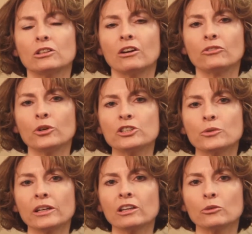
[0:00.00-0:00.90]
Avoid
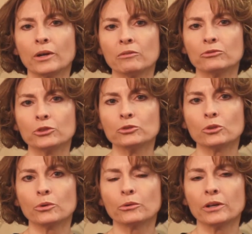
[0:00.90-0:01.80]
drinking grapefruit
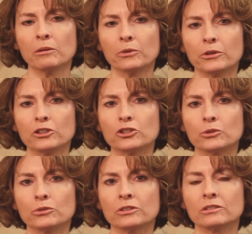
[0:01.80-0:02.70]
or cranberry
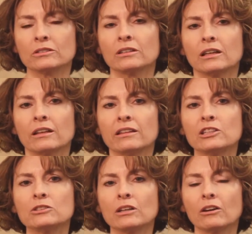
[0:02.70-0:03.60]
juice.
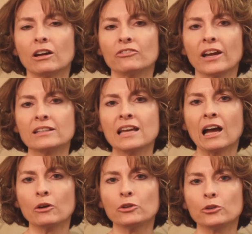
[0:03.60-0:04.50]
These affect
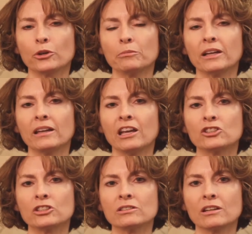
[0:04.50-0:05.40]
how your
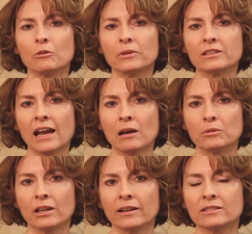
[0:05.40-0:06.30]
medications are
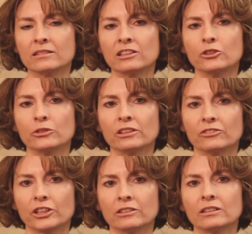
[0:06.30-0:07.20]
metabolized in your
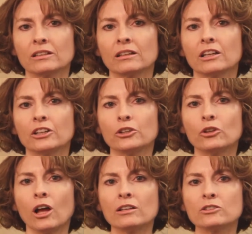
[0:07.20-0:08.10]
liver.
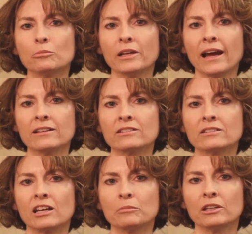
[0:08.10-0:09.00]
You'll also be asked
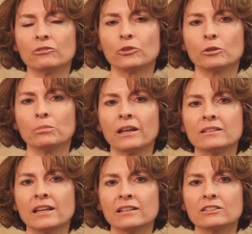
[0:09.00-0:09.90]
to come in for a blood
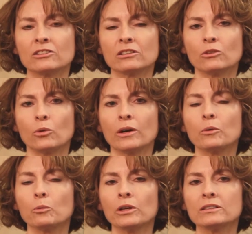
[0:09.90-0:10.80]
test, or
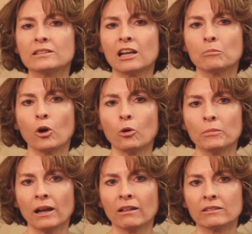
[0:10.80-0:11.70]
we'll set up home
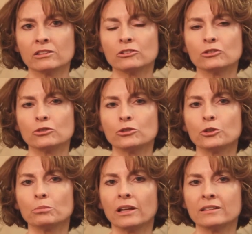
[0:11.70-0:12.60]
health to do
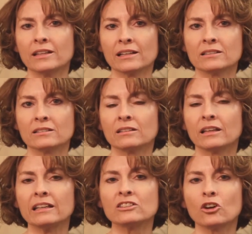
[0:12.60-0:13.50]
your blood test.
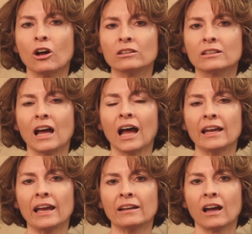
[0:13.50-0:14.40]
It's called an
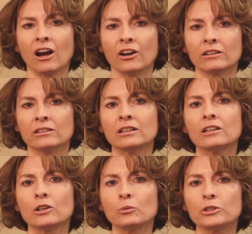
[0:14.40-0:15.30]
INR,
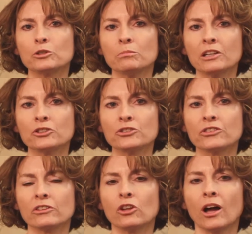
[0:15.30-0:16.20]
which measures
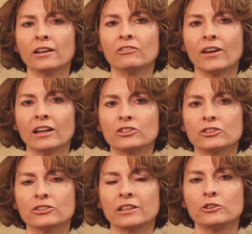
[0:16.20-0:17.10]
the clotting
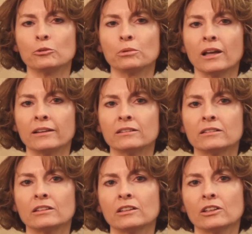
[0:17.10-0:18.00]
factors in your blood.
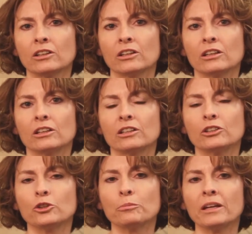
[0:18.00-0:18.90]

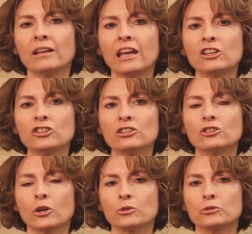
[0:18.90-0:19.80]
Your medication
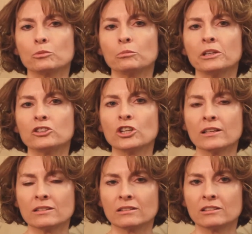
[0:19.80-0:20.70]
dose will be
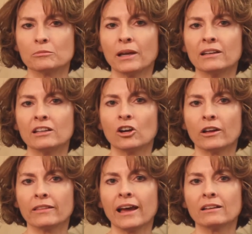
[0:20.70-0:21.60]
adjusted depending
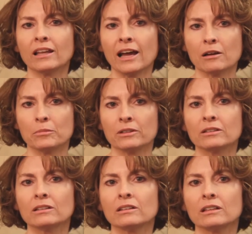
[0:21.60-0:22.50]
on that lab.
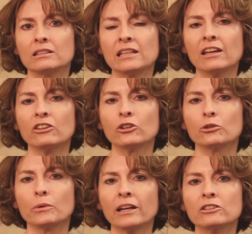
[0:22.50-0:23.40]
Take the
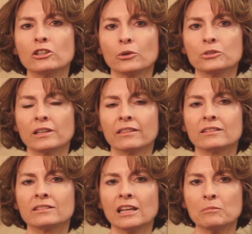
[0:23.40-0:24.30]
correct dose at the
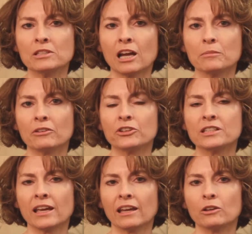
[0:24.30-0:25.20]
same time every
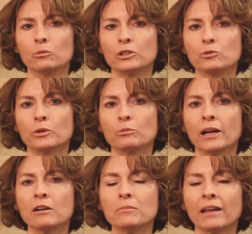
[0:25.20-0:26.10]
day, which we
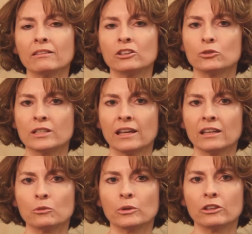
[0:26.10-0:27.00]
recommend that you take
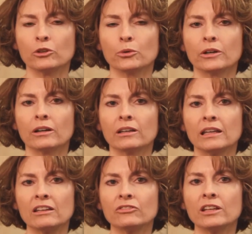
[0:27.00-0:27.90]
it with your
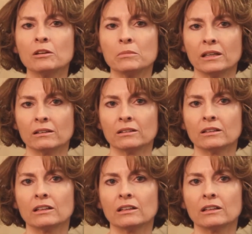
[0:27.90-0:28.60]
evening meal.